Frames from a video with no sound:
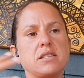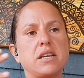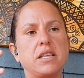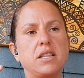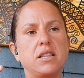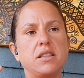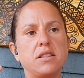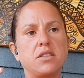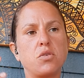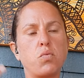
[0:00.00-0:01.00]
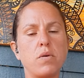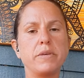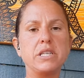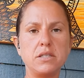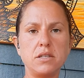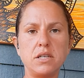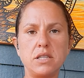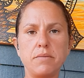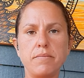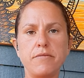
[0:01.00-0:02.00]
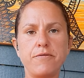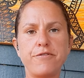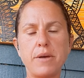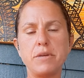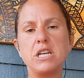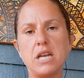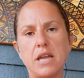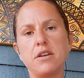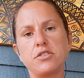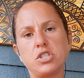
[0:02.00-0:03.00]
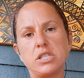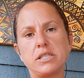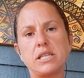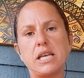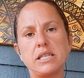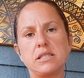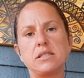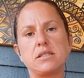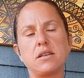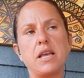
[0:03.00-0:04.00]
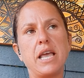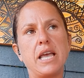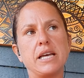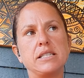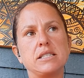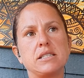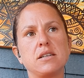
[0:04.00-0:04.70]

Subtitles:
and the woman in the feminine energy stays and